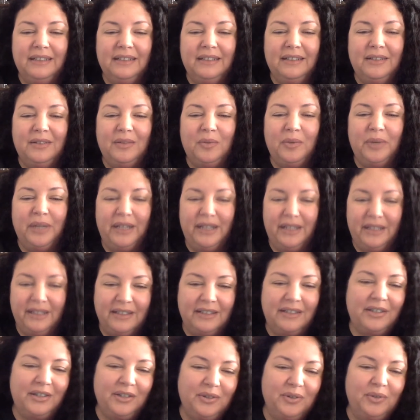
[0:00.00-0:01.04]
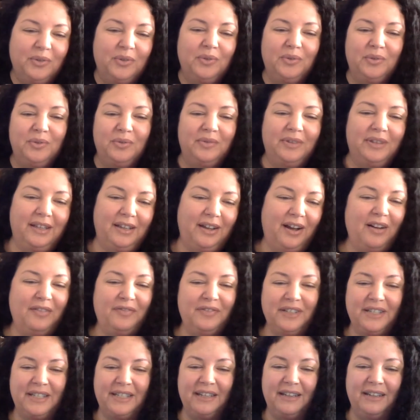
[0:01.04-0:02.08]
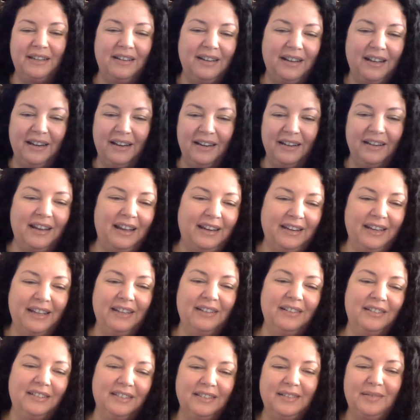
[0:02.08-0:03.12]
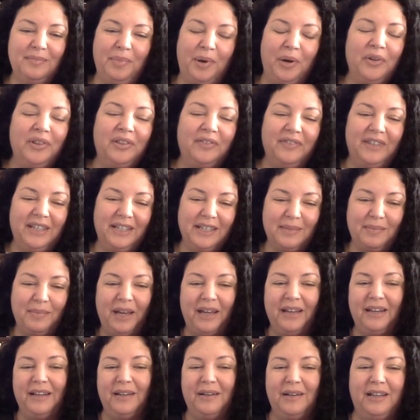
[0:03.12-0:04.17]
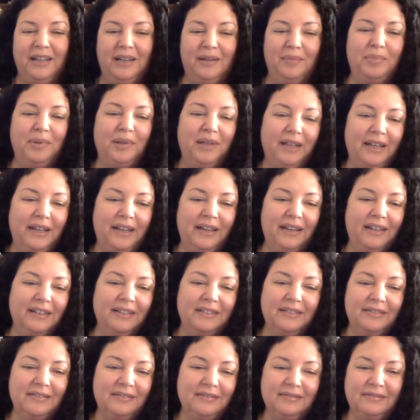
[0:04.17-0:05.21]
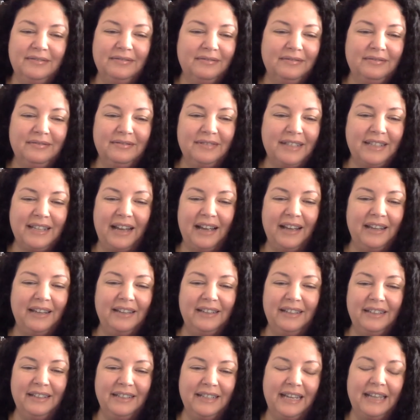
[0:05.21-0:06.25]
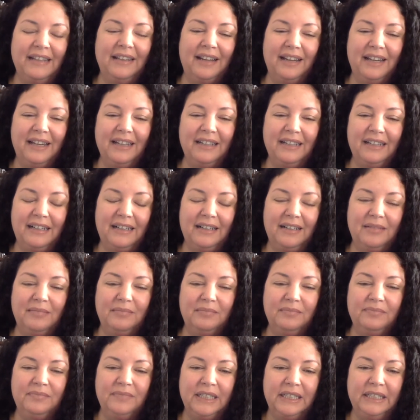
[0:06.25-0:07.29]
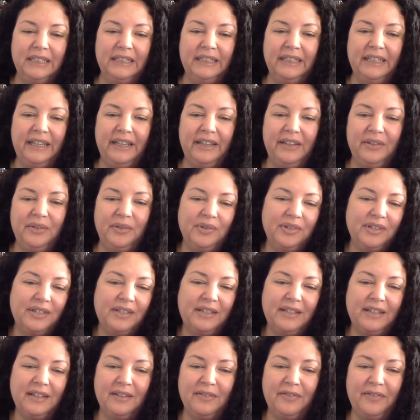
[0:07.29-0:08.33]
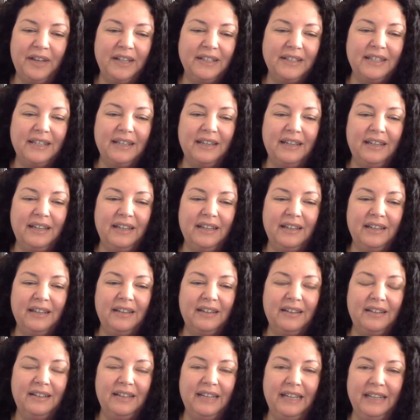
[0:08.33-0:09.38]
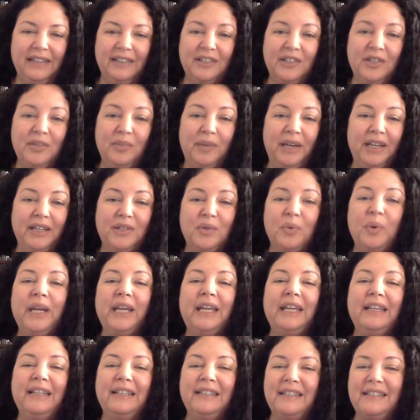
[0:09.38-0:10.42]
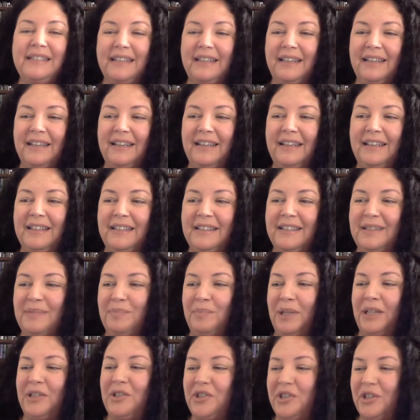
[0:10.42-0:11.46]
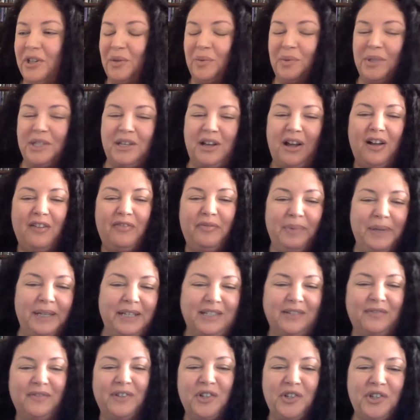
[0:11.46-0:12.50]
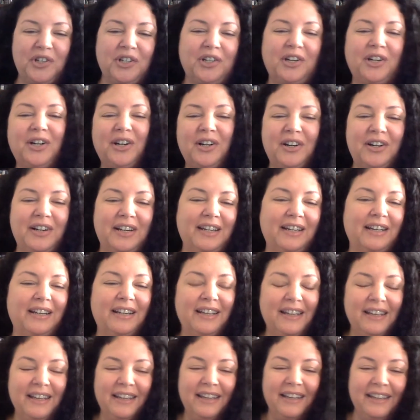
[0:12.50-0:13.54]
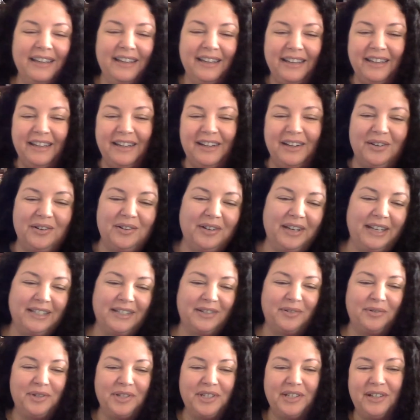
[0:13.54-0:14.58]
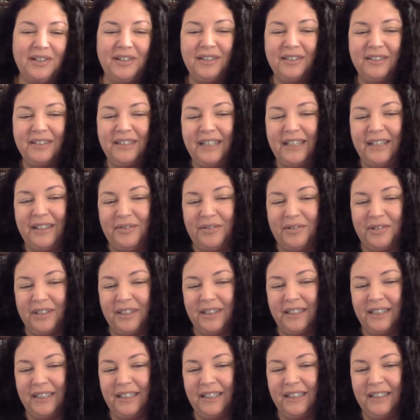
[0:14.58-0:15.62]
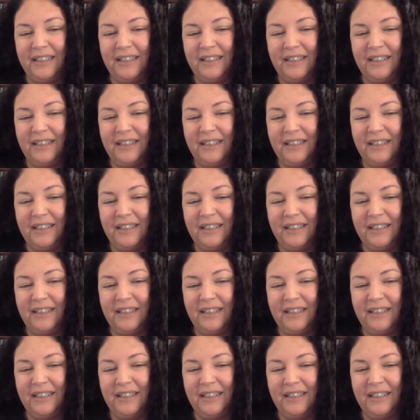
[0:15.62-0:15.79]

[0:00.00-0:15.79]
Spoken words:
went into the office and killed both of these men in plain sight in daylight, he used a defense that he had eaten too many Twinkies and his blood sugar was off because of the sugar. And, as a result, he really,